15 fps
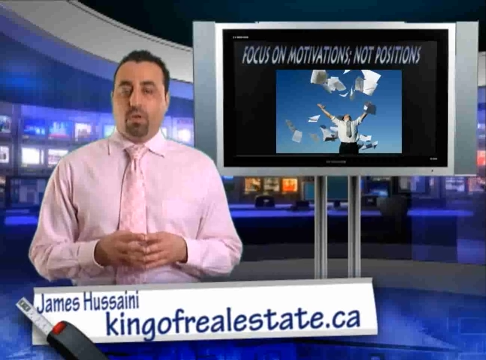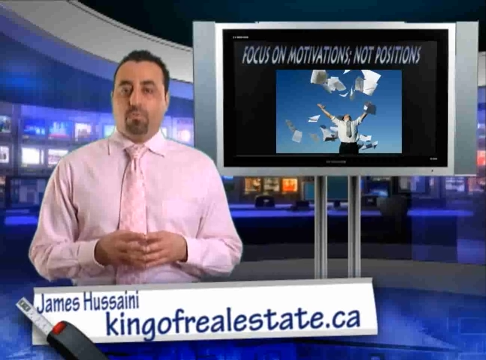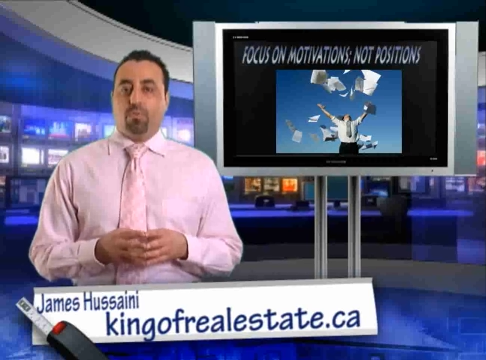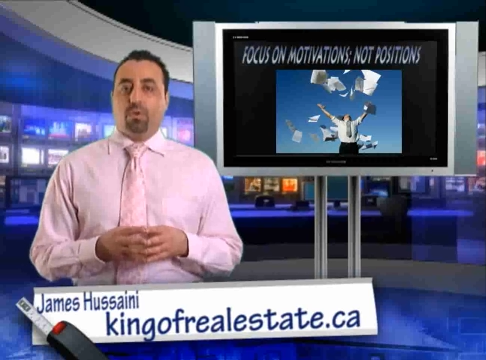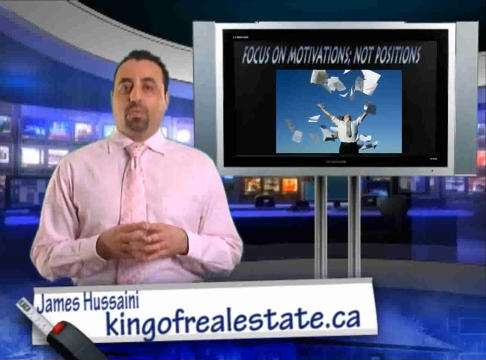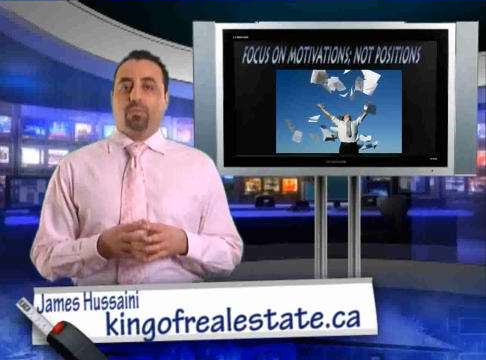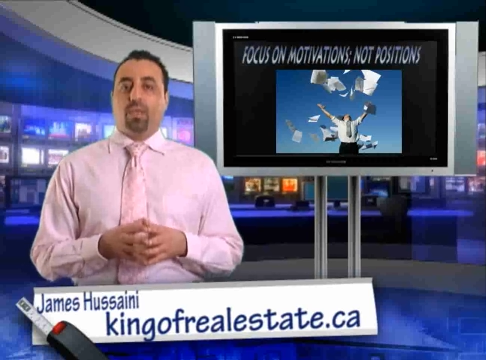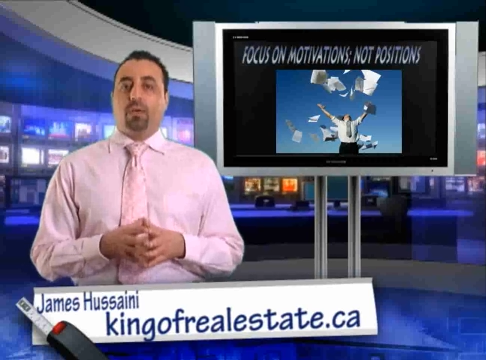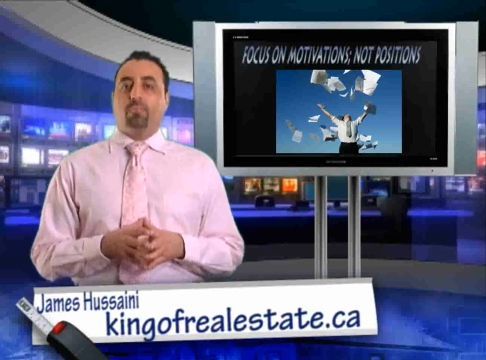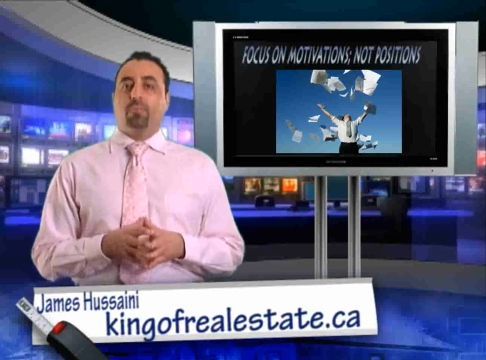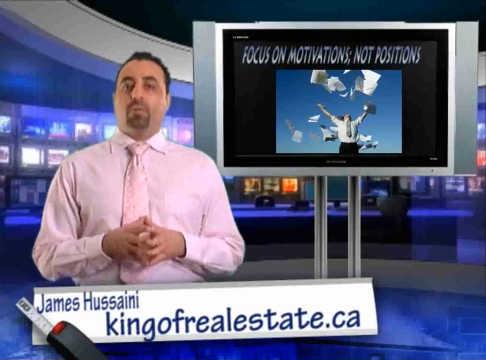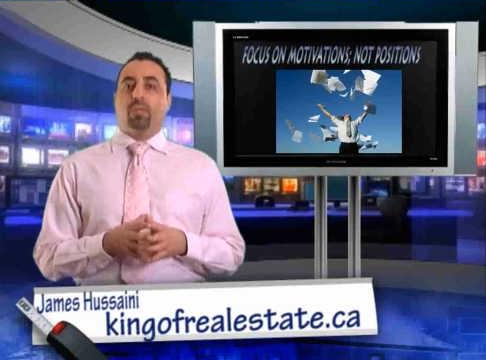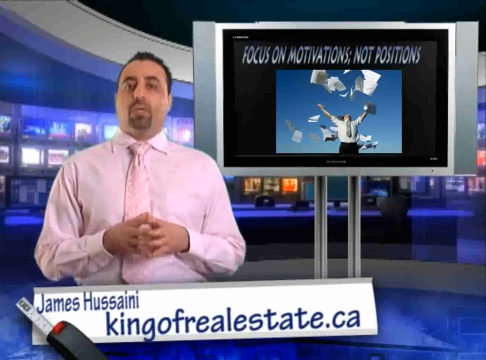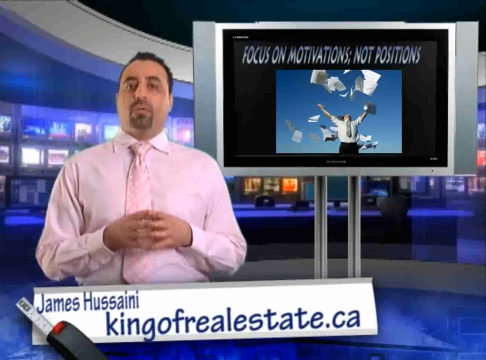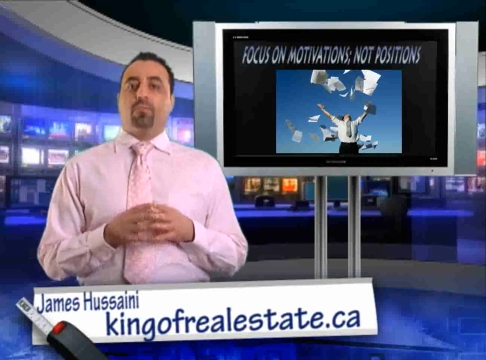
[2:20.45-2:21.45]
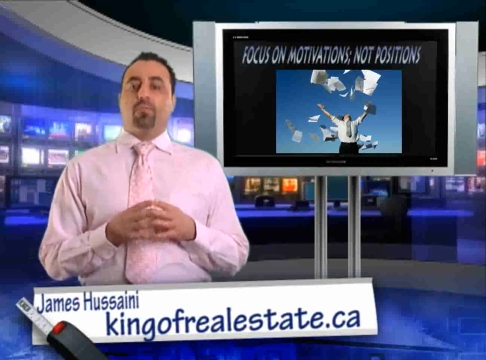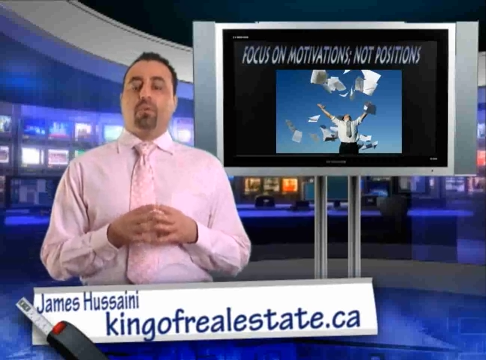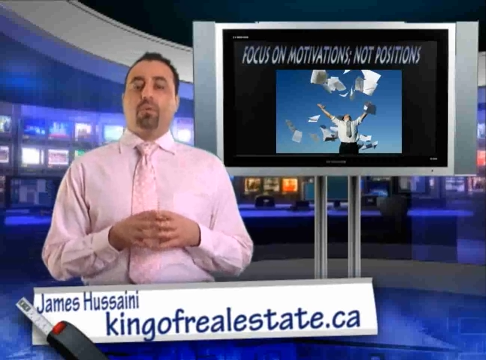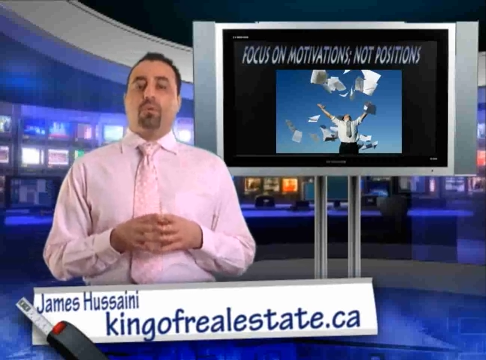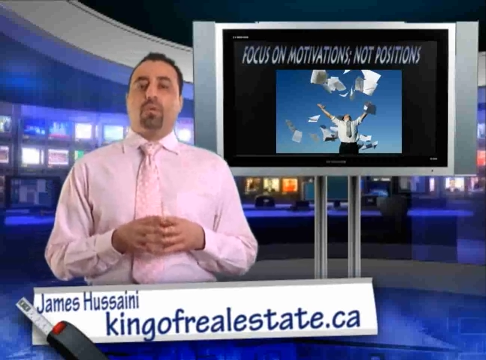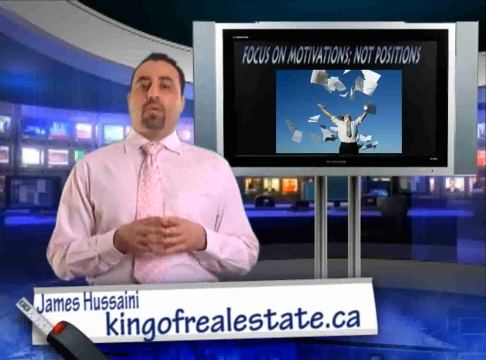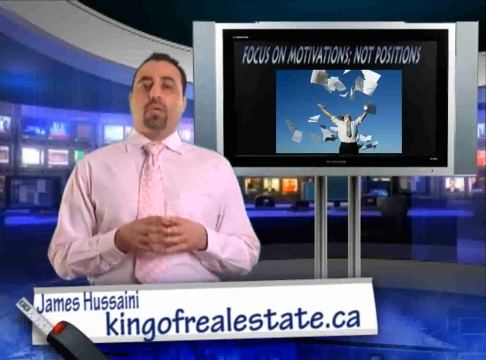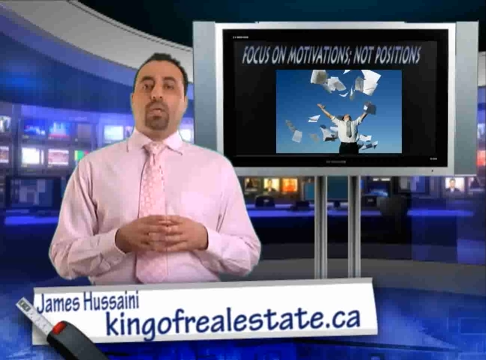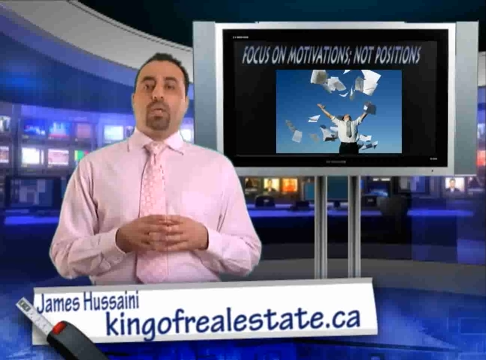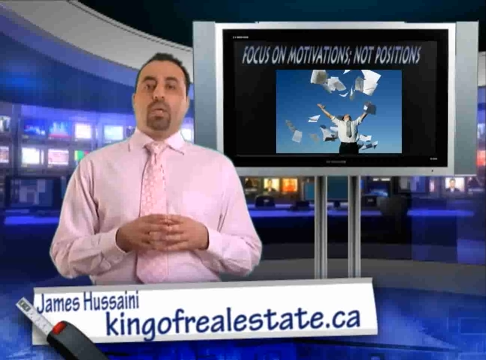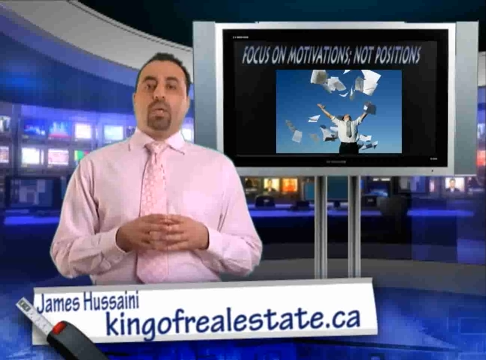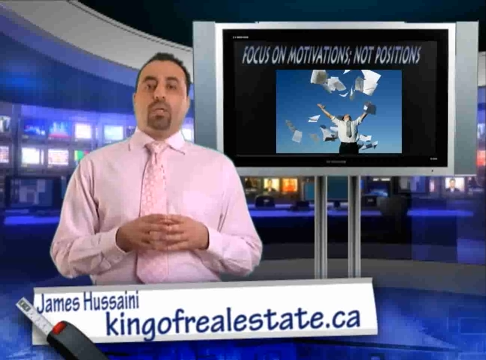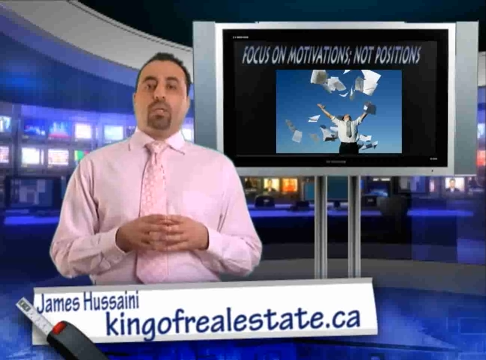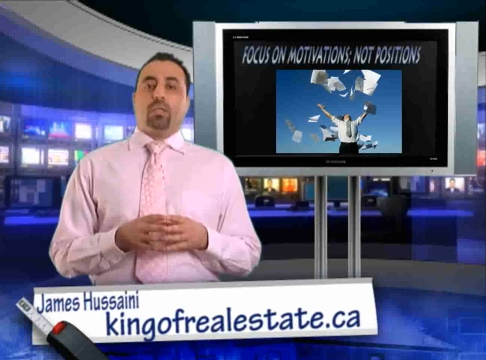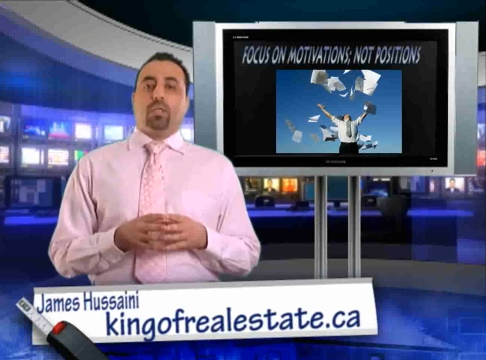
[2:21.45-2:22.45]
For example, if you're
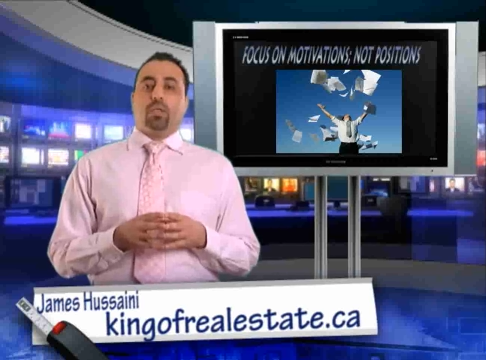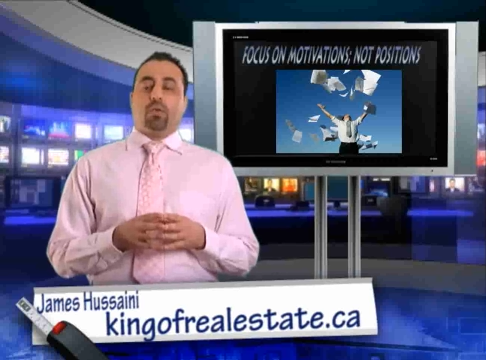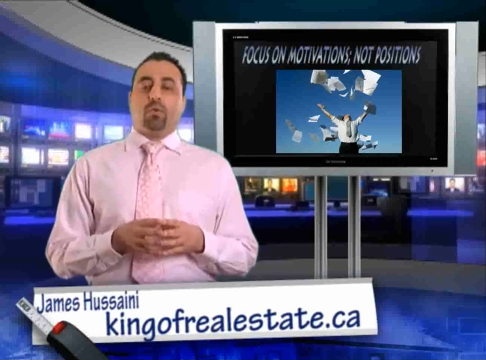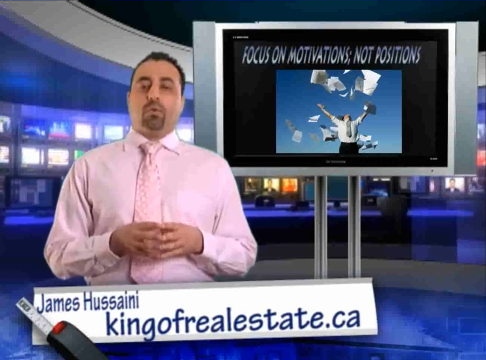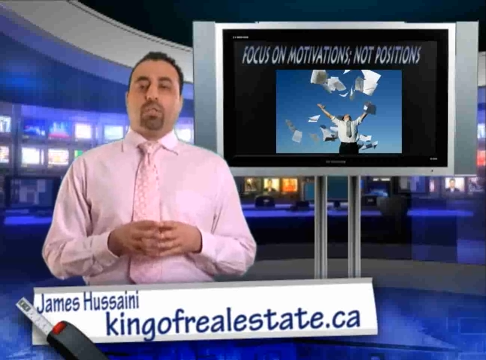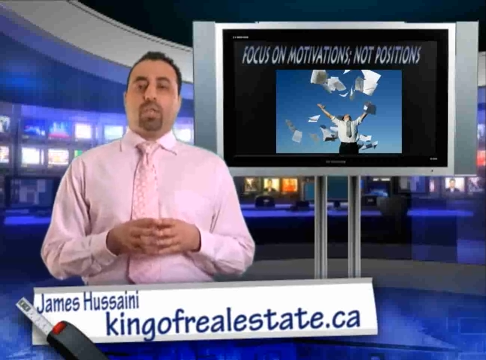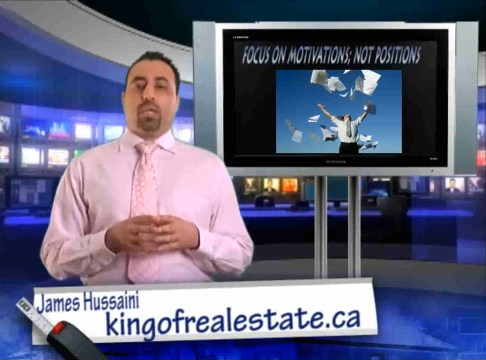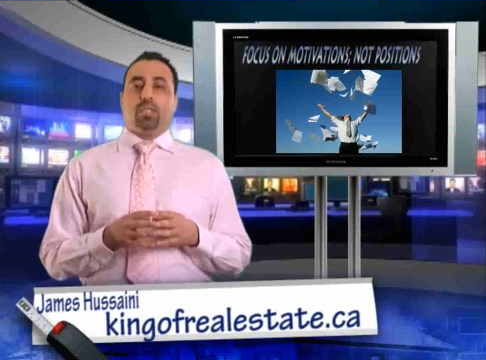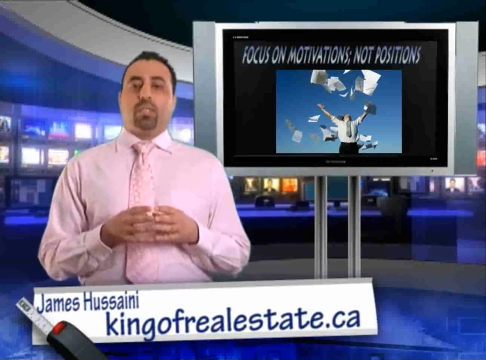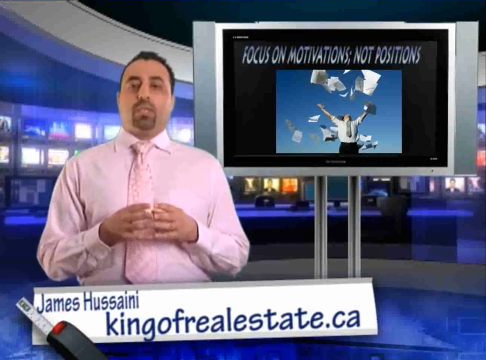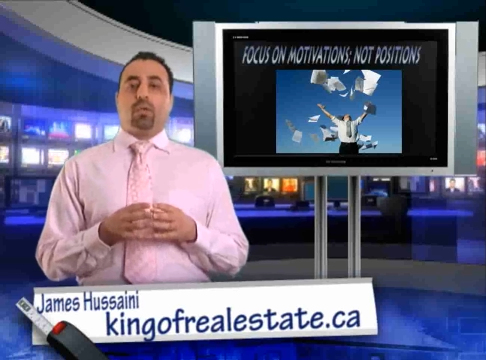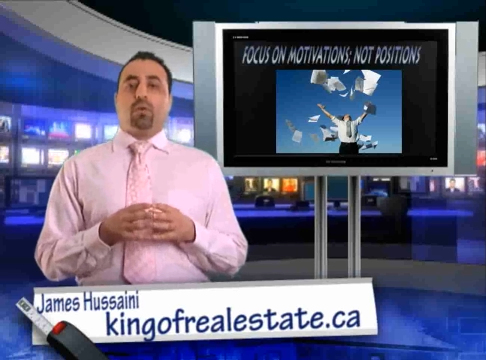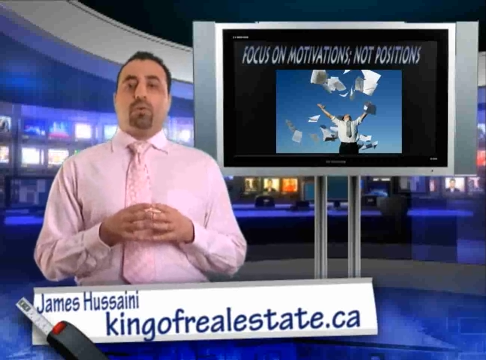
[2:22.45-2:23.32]
negotiating